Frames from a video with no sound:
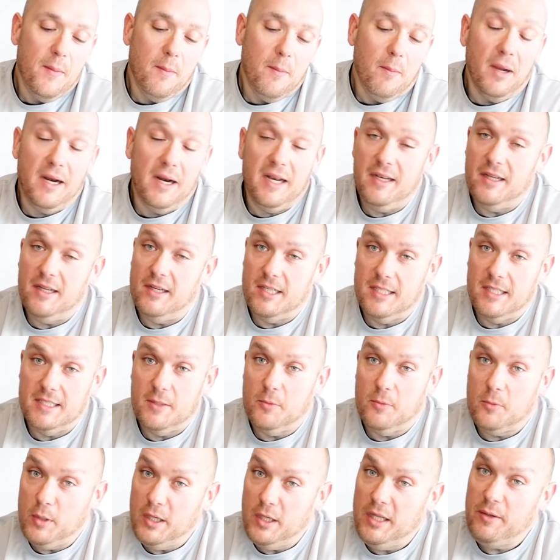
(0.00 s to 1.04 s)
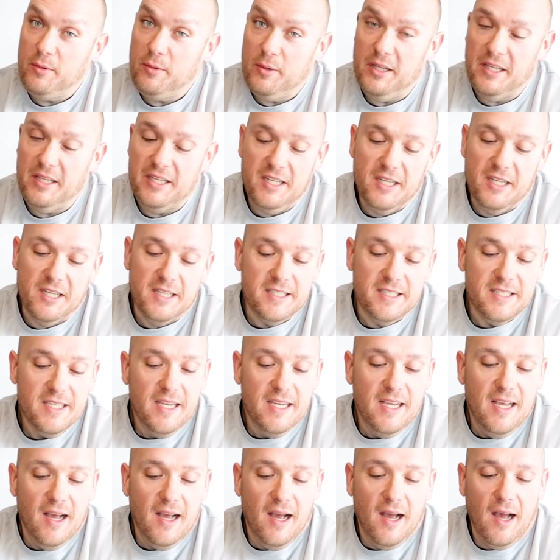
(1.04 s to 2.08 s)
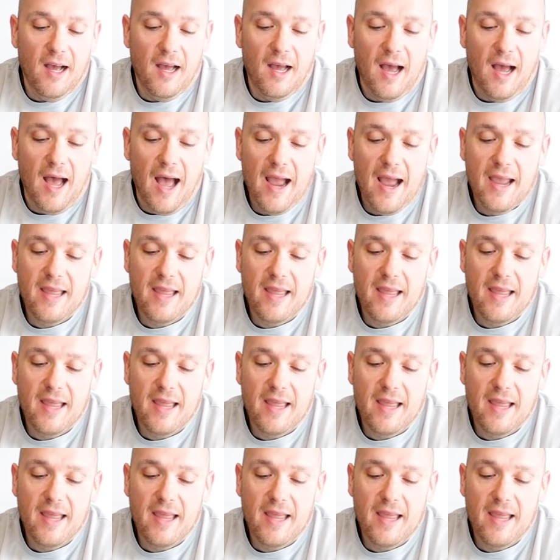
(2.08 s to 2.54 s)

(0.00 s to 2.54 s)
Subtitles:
but it does. It really, really does. I